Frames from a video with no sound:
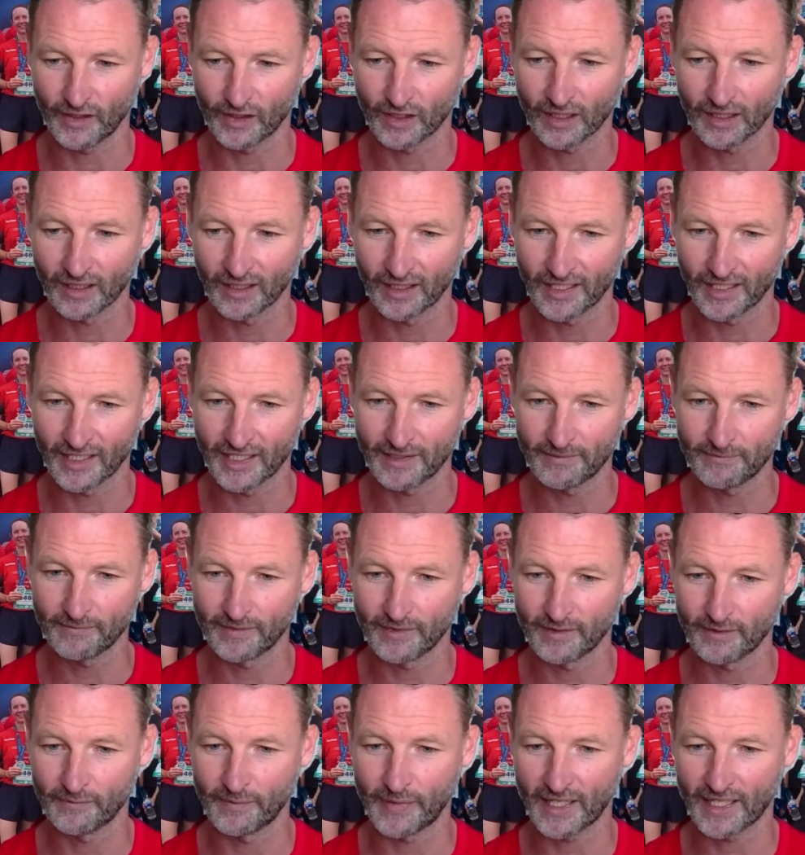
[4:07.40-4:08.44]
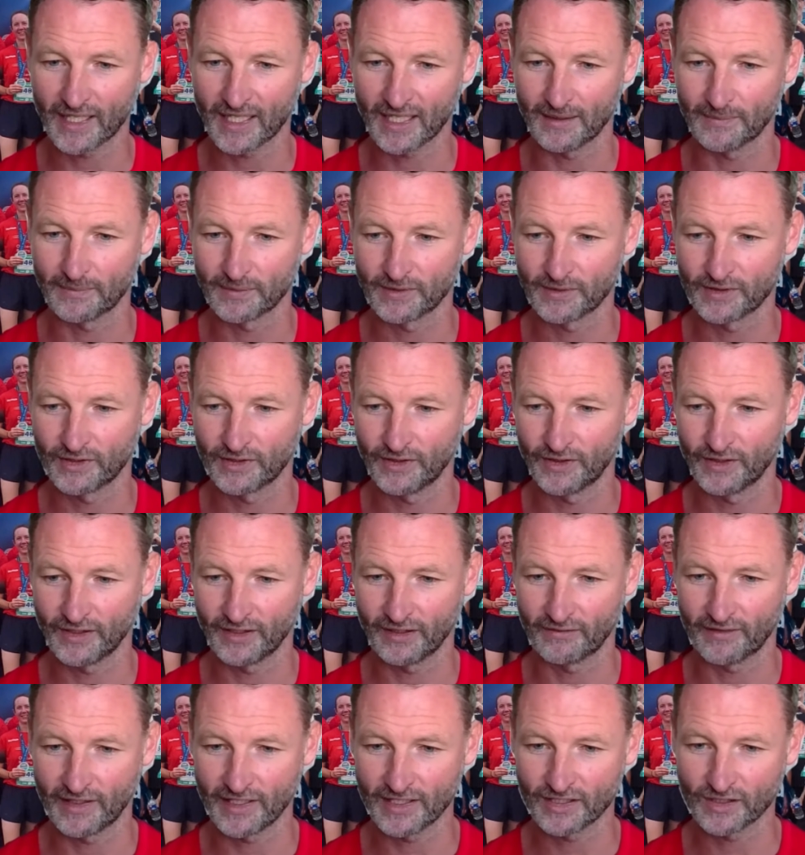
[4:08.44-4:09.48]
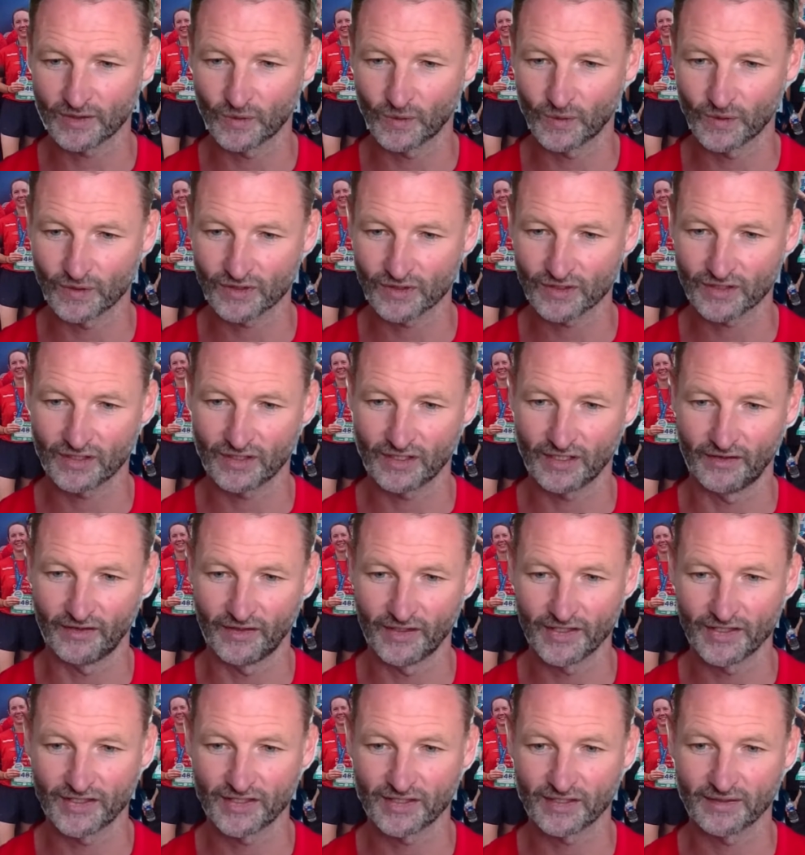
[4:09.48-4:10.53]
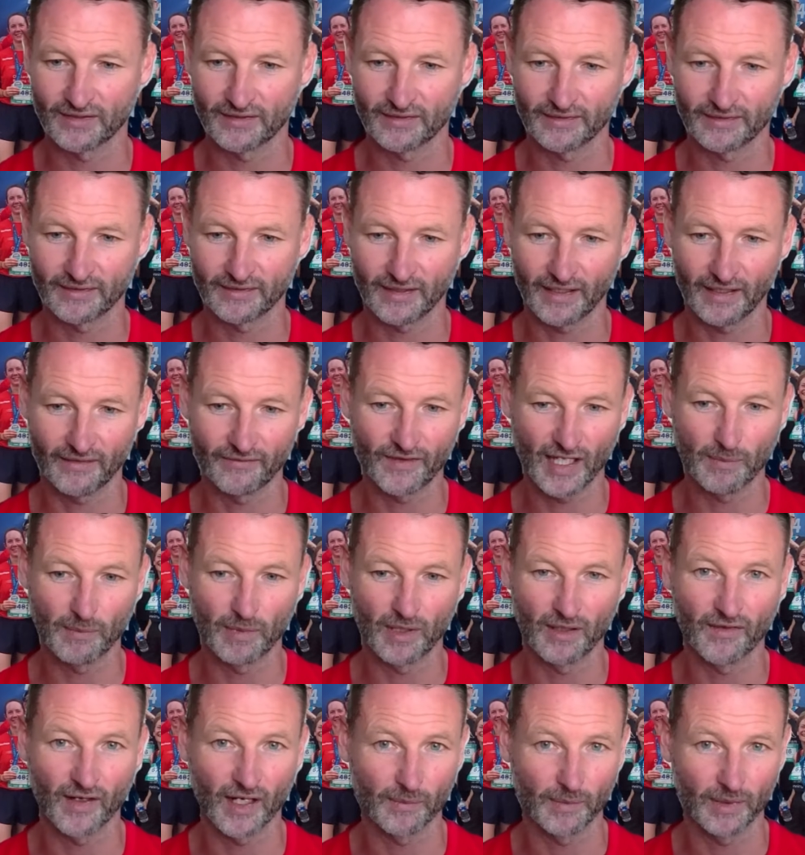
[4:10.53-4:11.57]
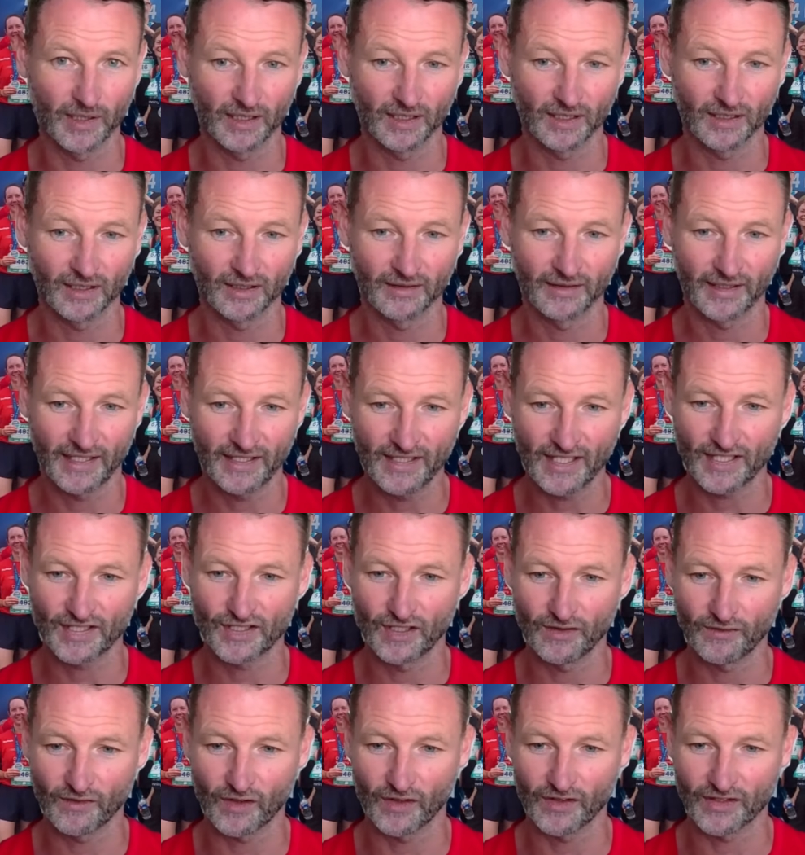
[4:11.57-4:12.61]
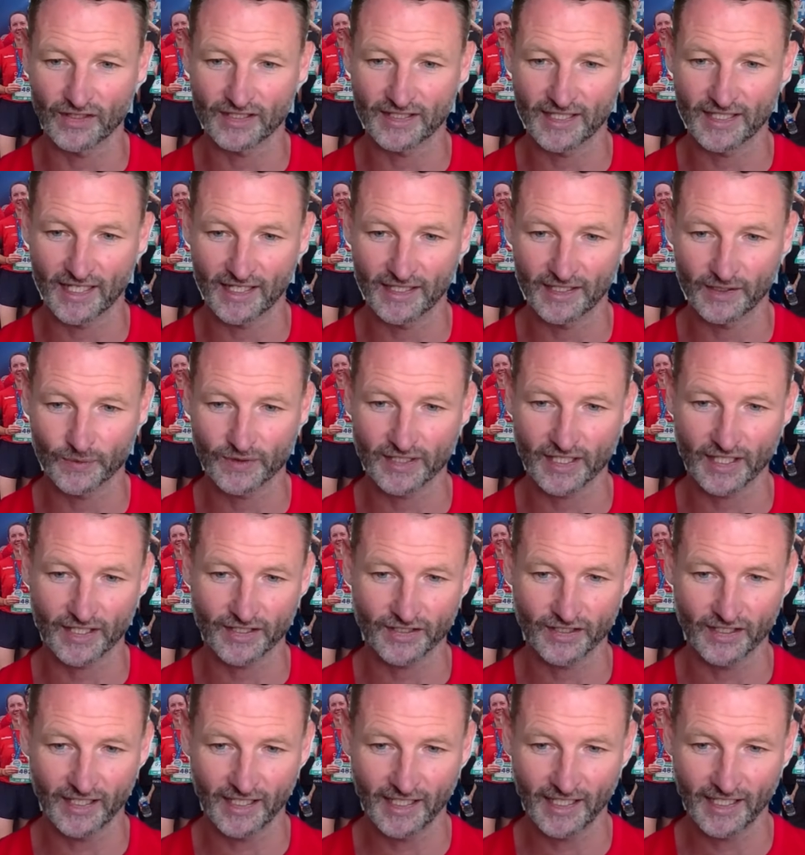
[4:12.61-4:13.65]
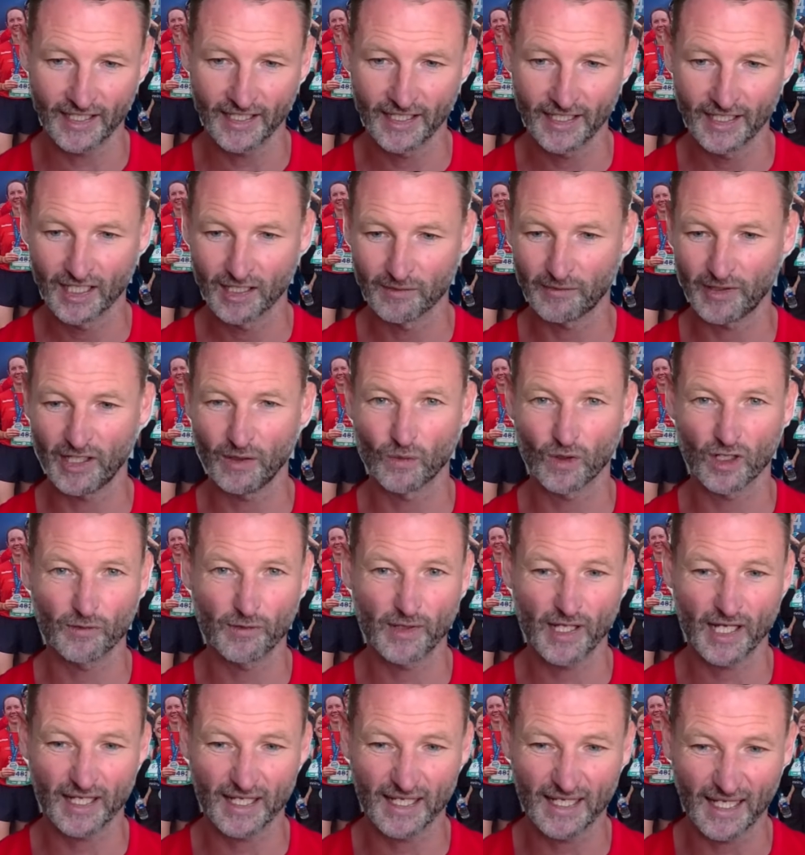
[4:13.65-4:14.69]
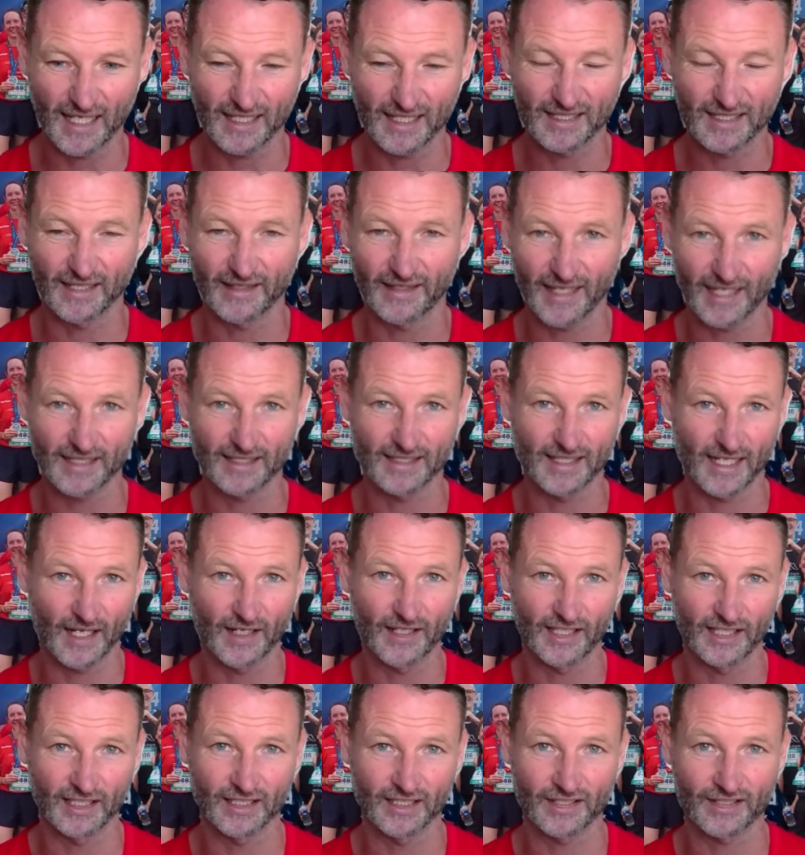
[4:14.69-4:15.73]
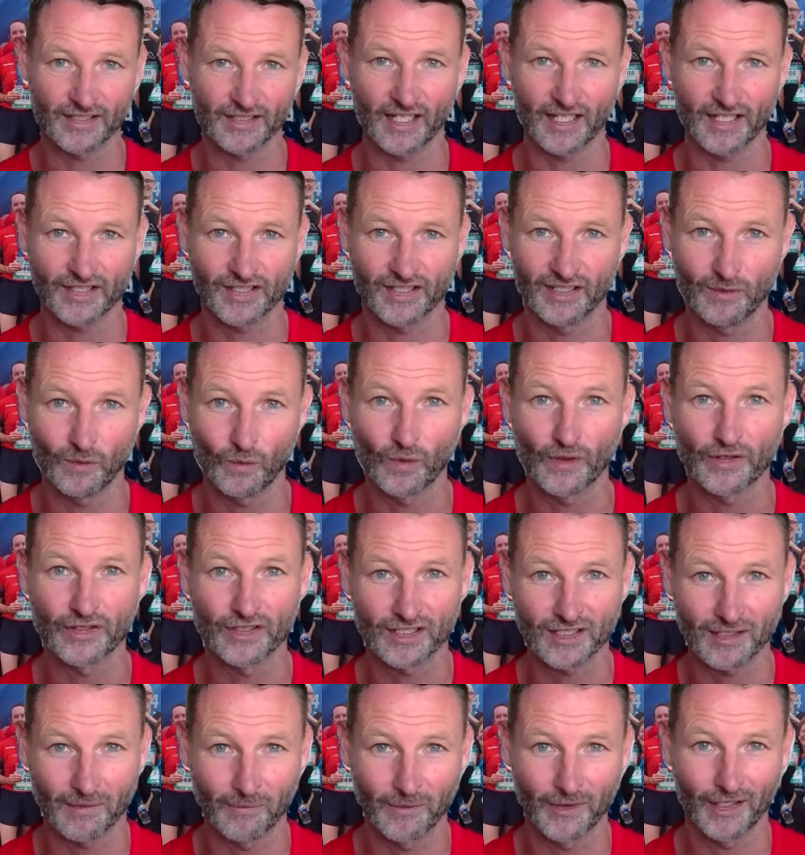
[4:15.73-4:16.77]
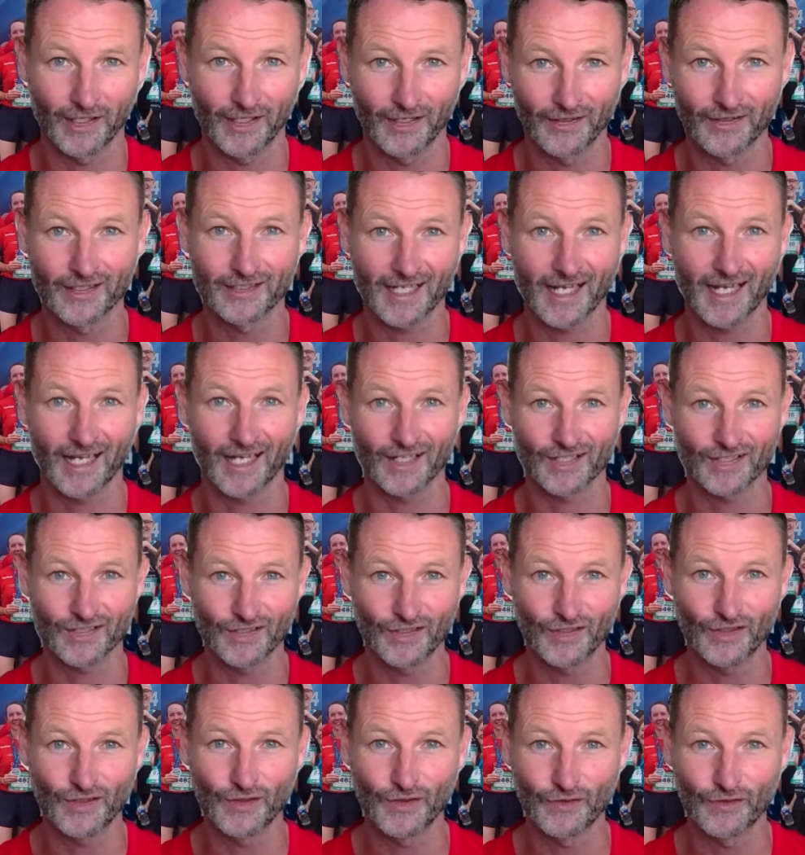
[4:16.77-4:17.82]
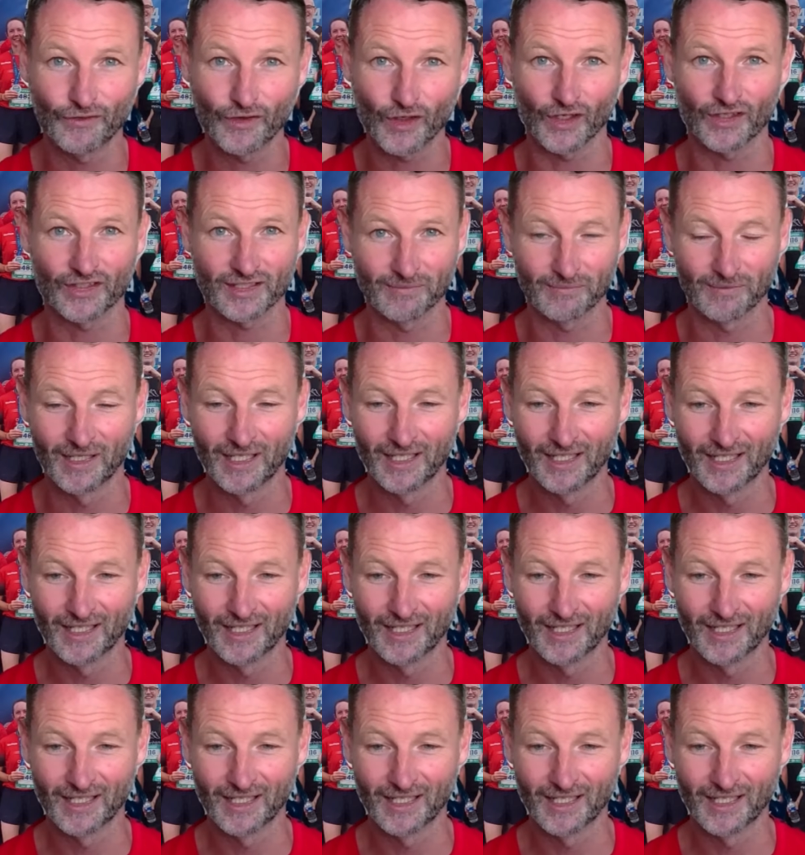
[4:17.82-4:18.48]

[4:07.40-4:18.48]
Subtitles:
climb back up to the racecourse, there is a fair bit of uphill. And yes, you've got this downhill section here, but you want to be able to get to that downhill section with something in the tank, so you've got some